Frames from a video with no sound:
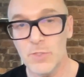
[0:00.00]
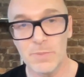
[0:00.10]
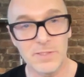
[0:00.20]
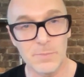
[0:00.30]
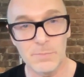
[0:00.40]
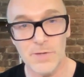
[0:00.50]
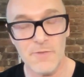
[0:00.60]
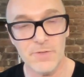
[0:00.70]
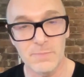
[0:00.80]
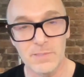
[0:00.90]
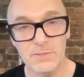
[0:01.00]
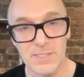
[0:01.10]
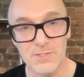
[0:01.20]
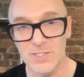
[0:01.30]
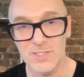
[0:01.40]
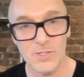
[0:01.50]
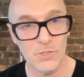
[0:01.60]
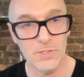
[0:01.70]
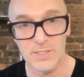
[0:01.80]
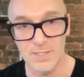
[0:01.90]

but the profitability is just hurting